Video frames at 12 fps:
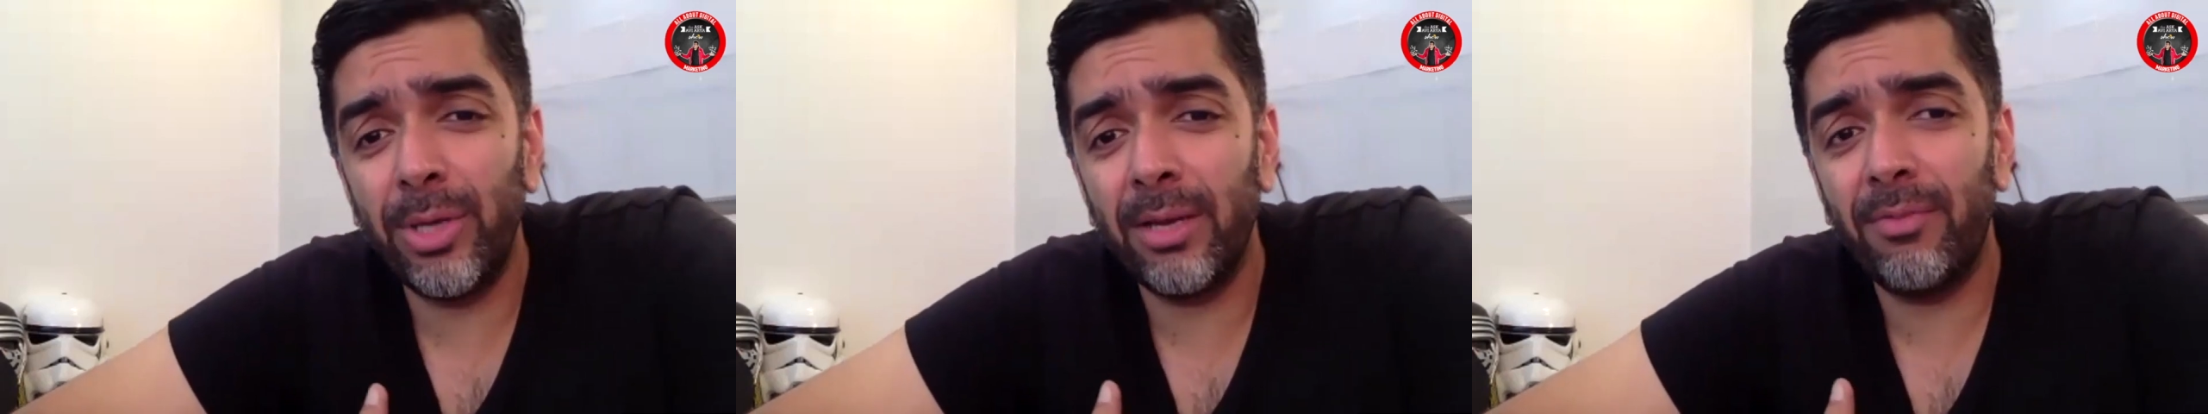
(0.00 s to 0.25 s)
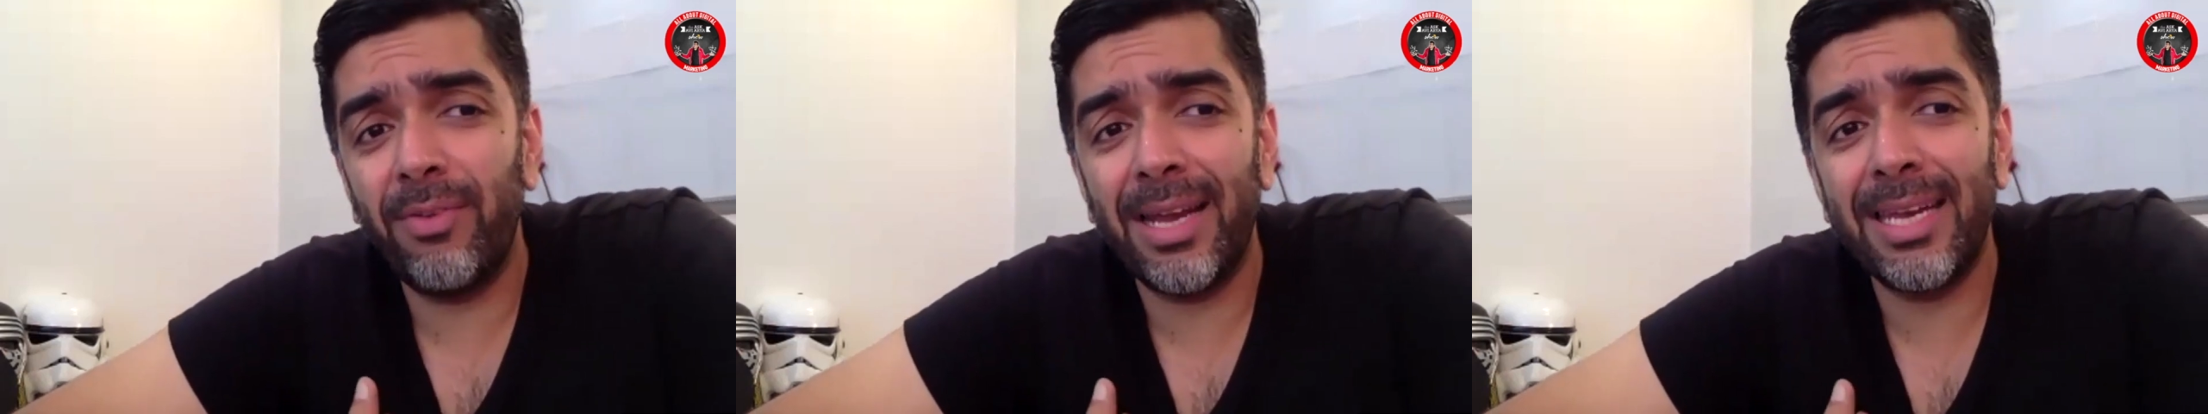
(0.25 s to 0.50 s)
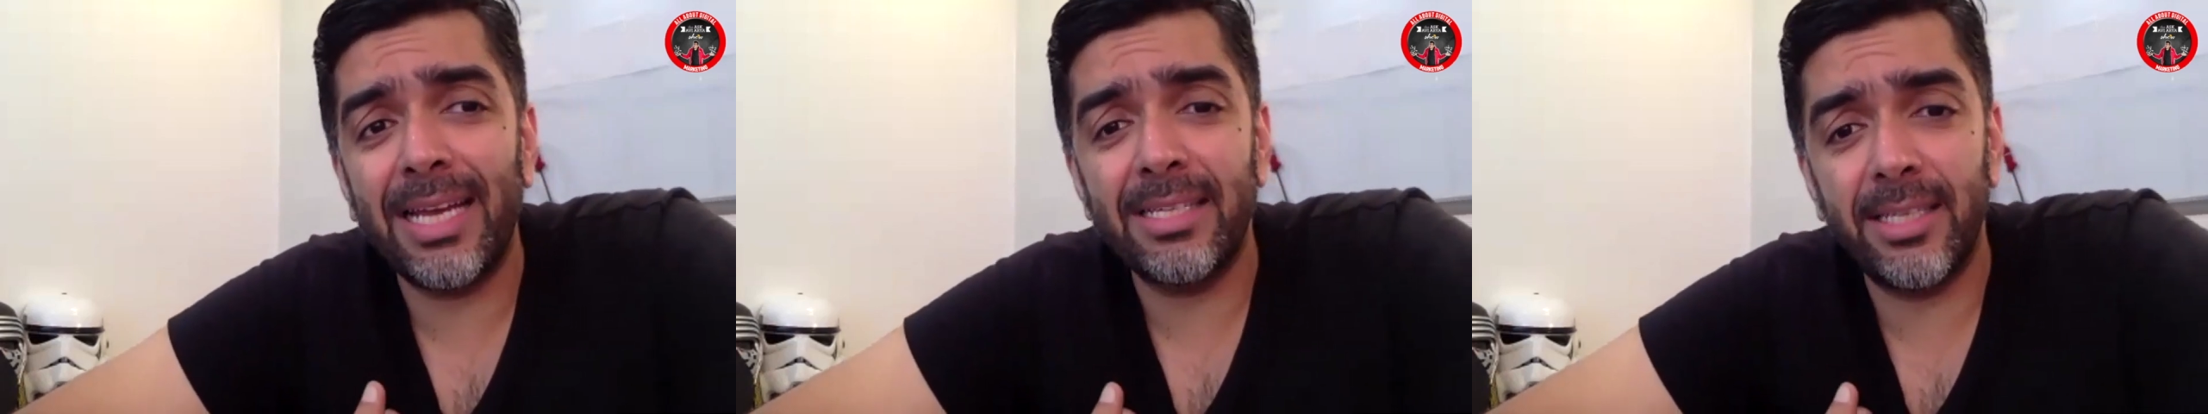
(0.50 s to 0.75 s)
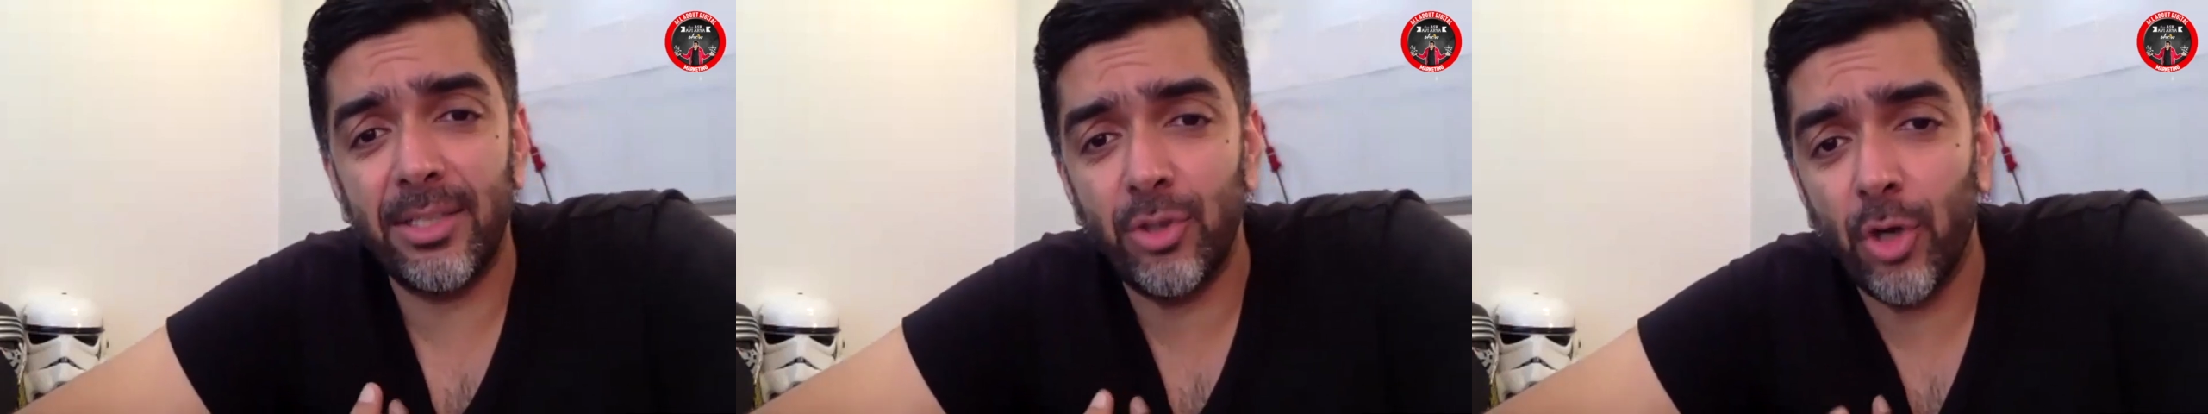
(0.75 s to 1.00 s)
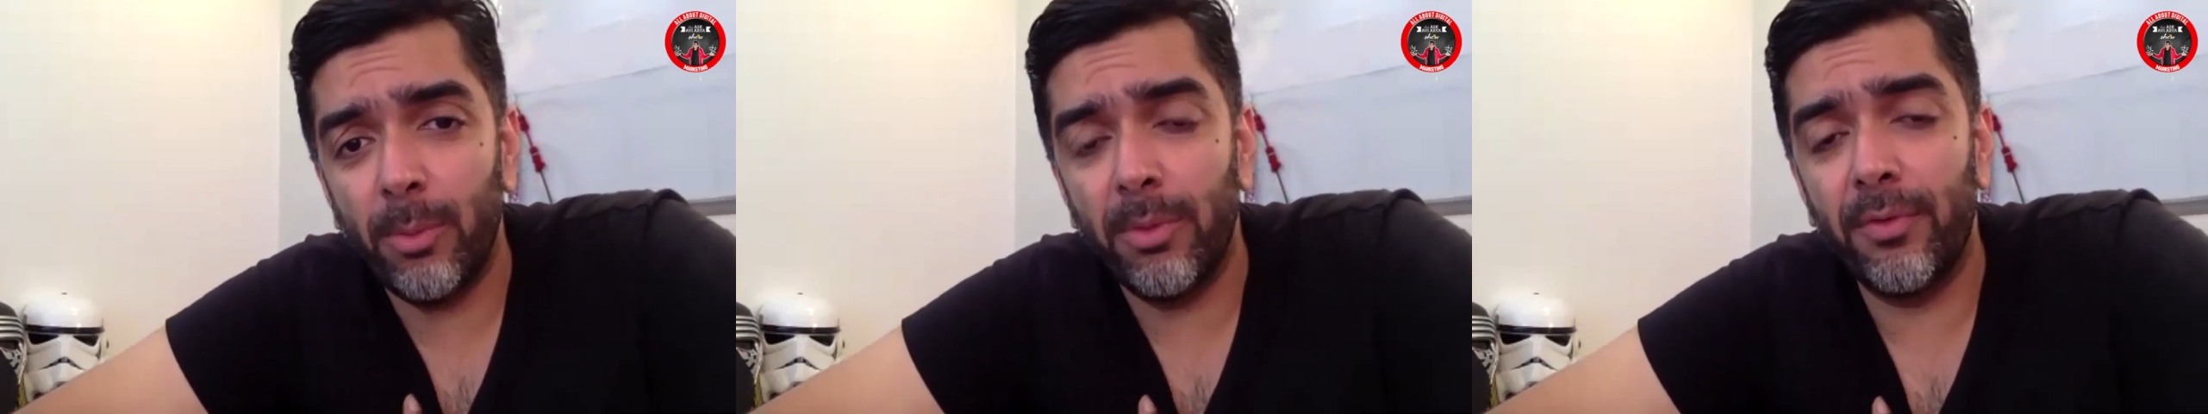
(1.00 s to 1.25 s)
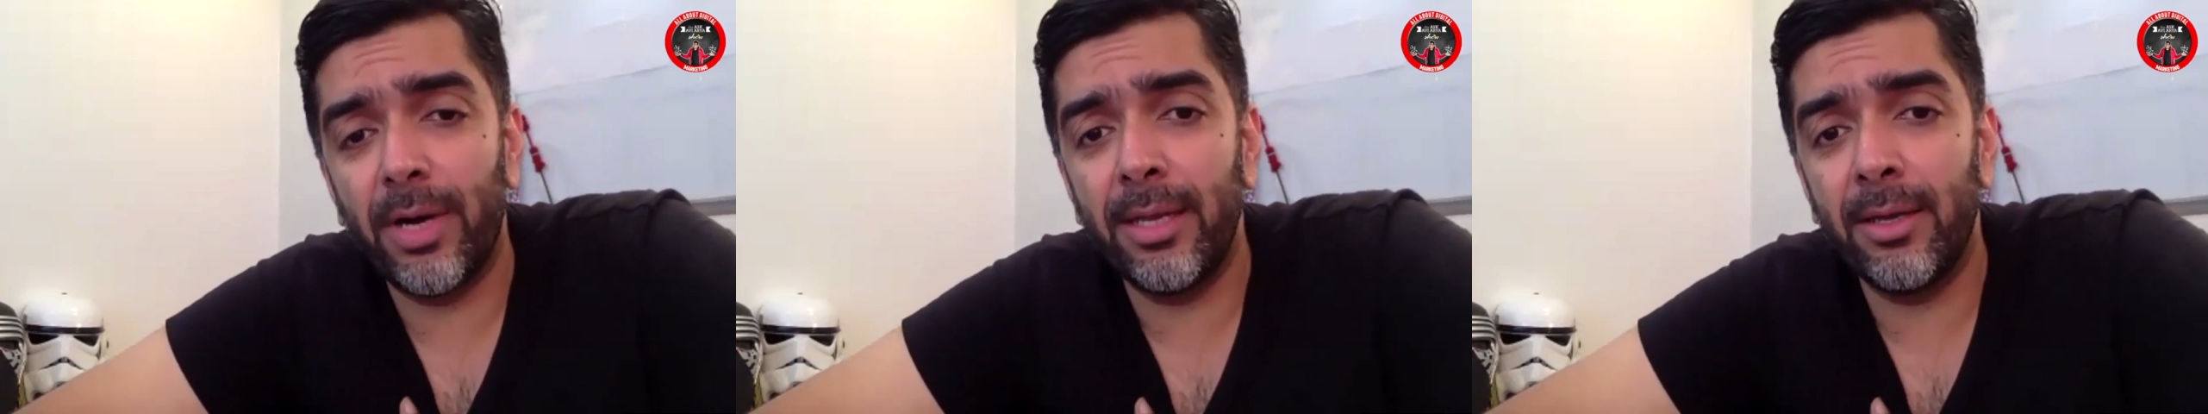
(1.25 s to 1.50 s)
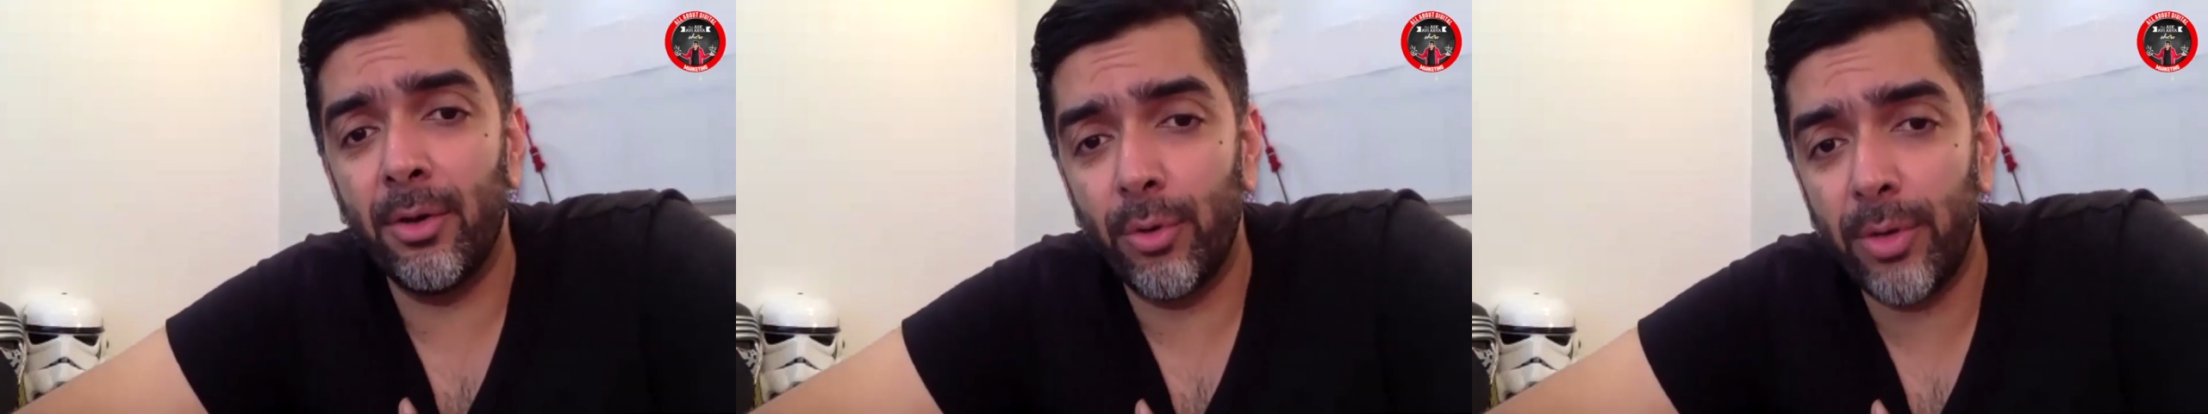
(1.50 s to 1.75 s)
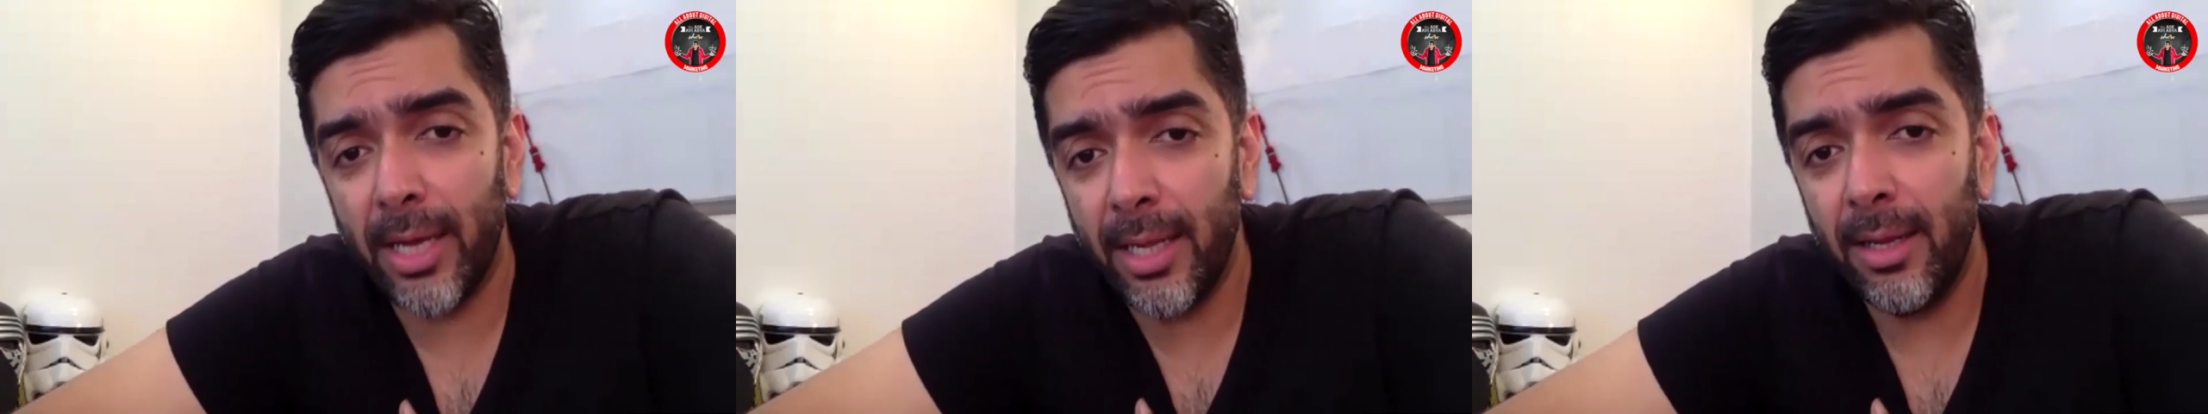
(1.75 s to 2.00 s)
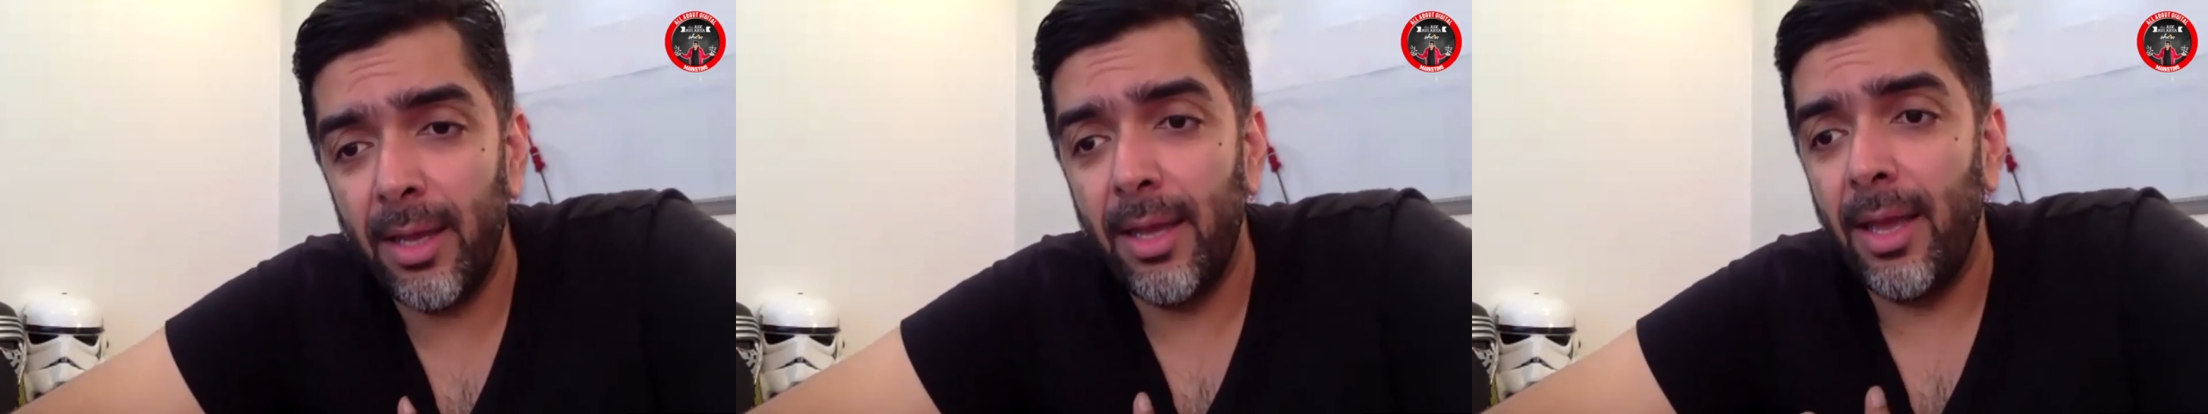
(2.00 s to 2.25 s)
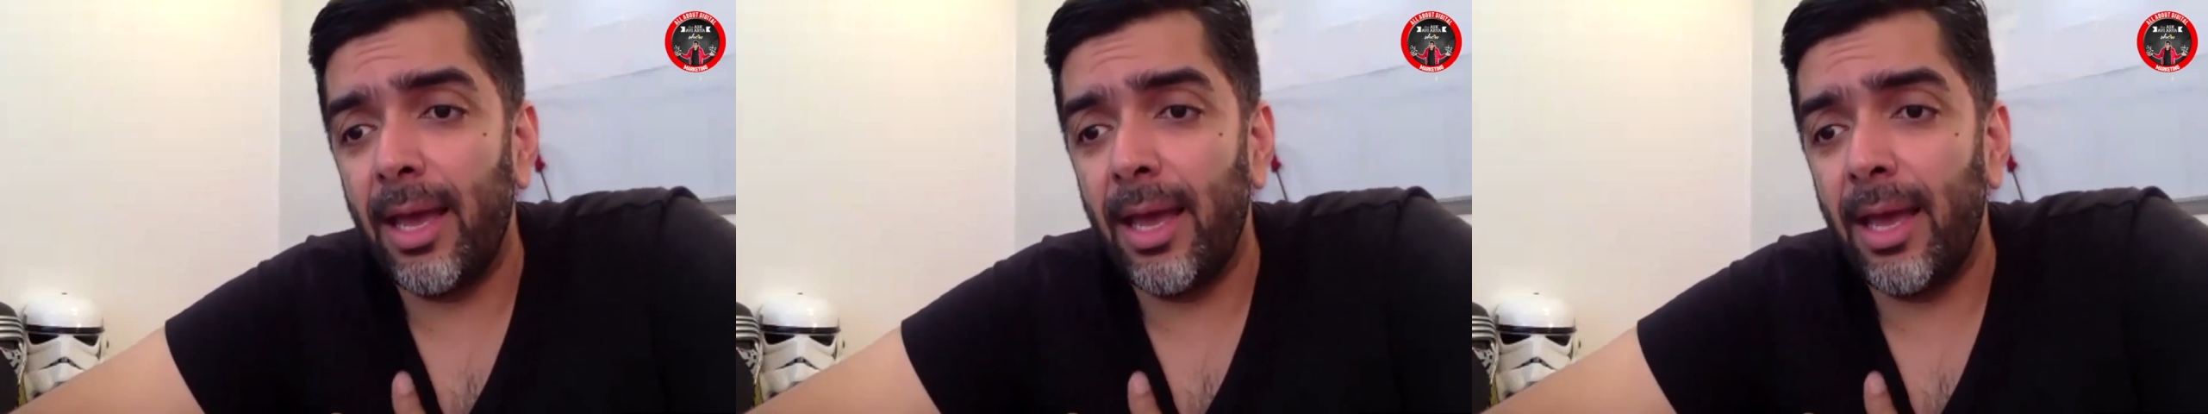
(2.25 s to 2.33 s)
doing a fantastic job of running a hotel.